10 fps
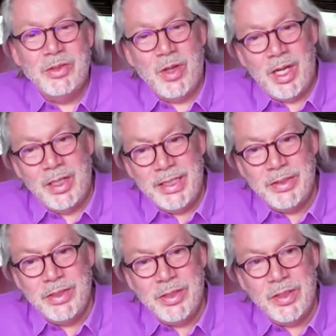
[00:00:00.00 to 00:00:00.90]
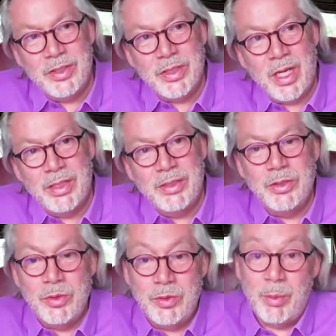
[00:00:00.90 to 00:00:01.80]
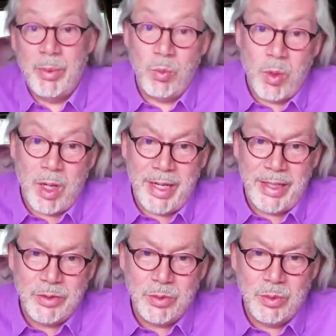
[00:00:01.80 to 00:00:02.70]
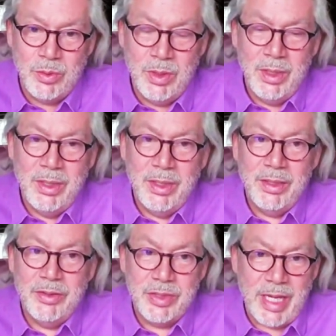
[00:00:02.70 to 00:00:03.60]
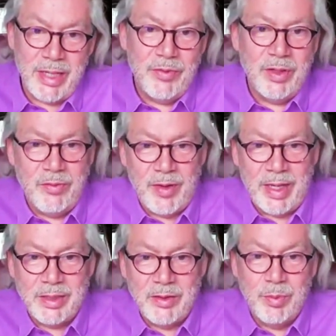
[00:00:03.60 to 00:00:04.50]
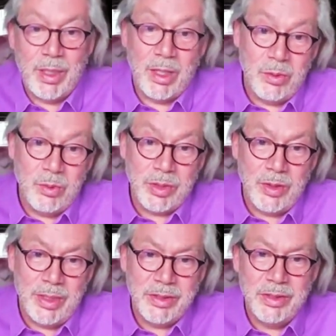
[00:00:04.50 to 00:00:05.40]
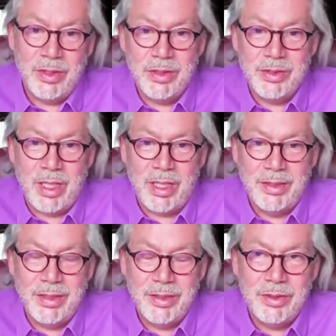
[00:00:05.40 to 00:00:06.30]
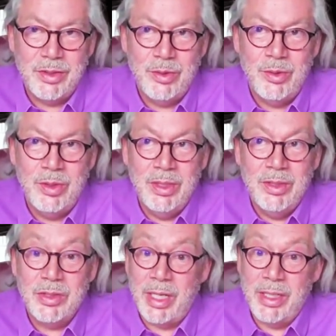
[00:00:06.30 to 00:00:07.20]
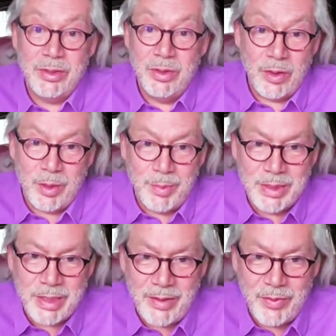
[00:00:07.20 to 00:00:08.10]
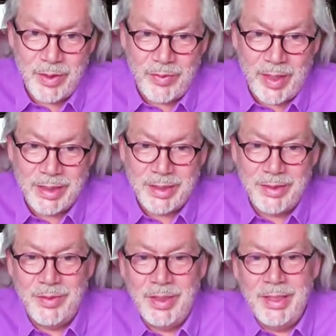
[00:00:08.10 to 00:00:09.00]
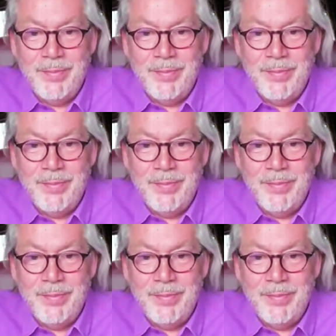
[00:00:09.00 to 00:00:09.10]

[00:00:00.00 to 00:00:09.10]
So I'll listen to the scientists who tell me why it's all it's safe and effective, but I'll also listen to the scientists who say it's not going to be safe and effective.